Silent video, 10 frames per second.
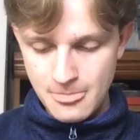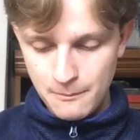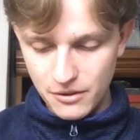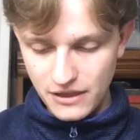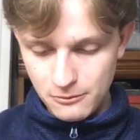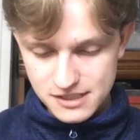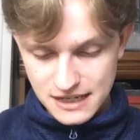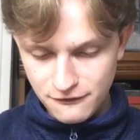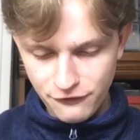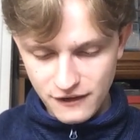But there was an
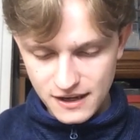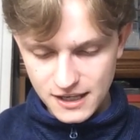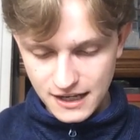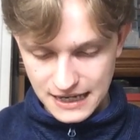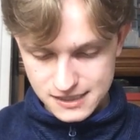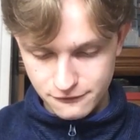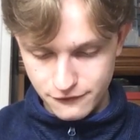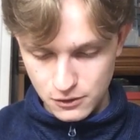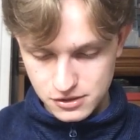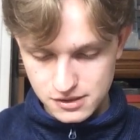inferior class of
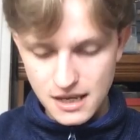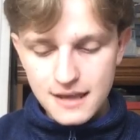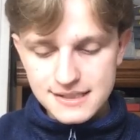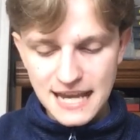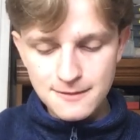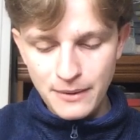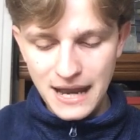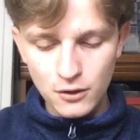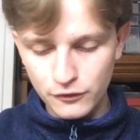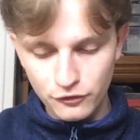voters,
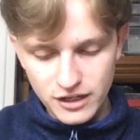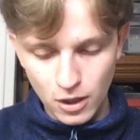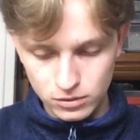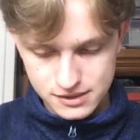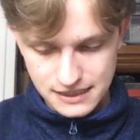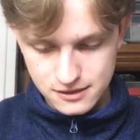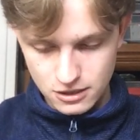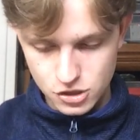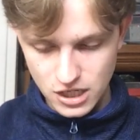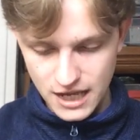£10 freeholders and
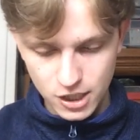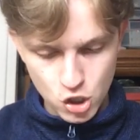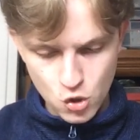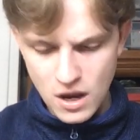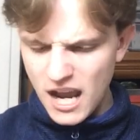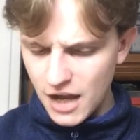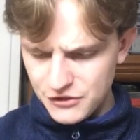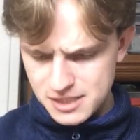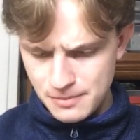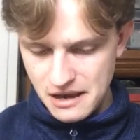such like, who, at
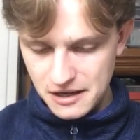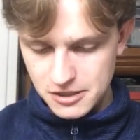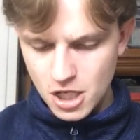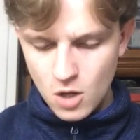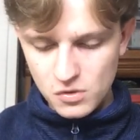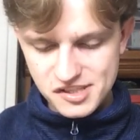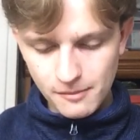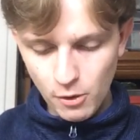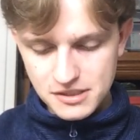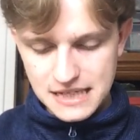this period, were
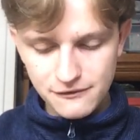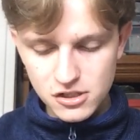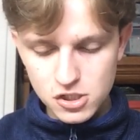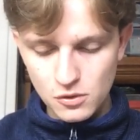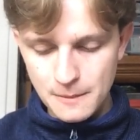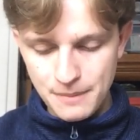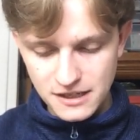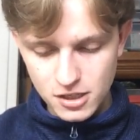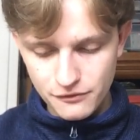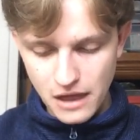somewhat given to an
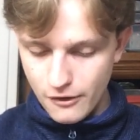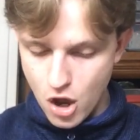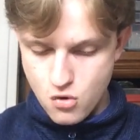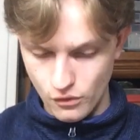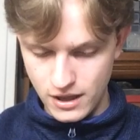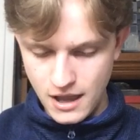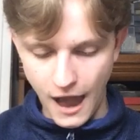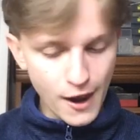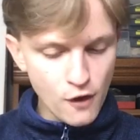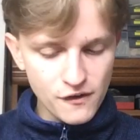opinion of their own,
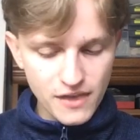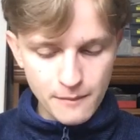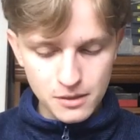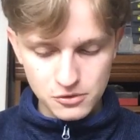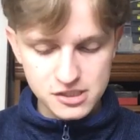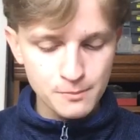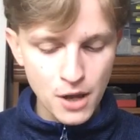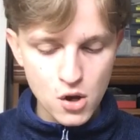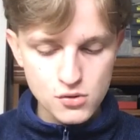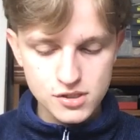and over them it was
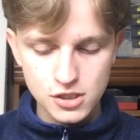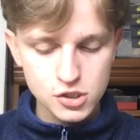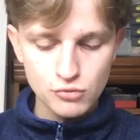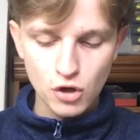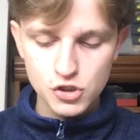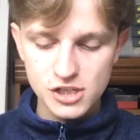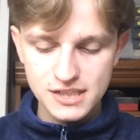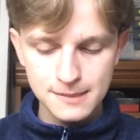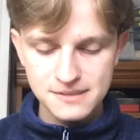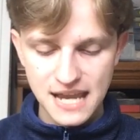supposed that Sir Roger
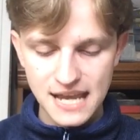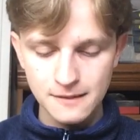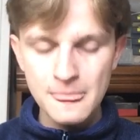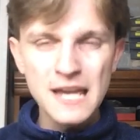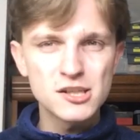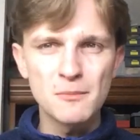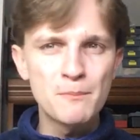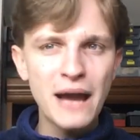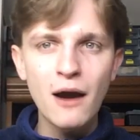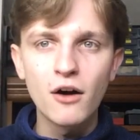did obtain some
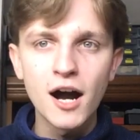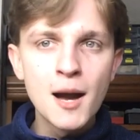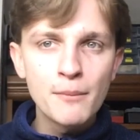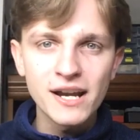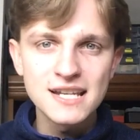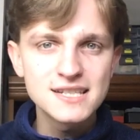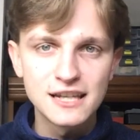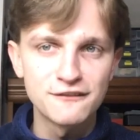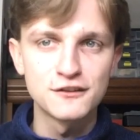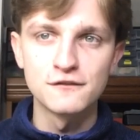power by his
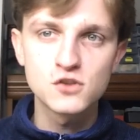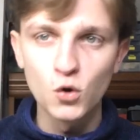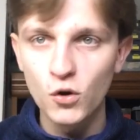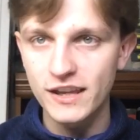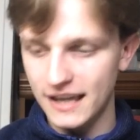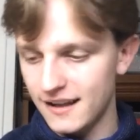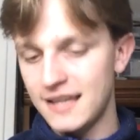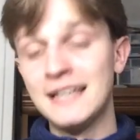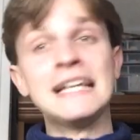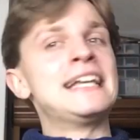gift of talking.
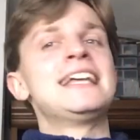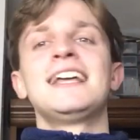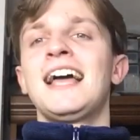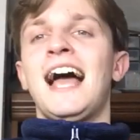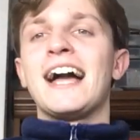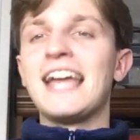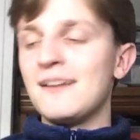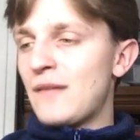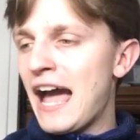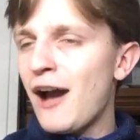
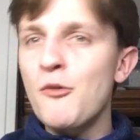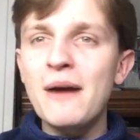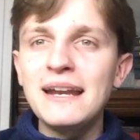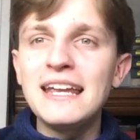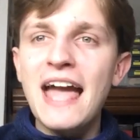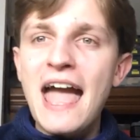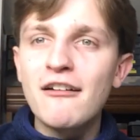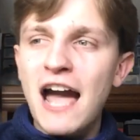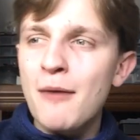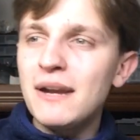Again, how many points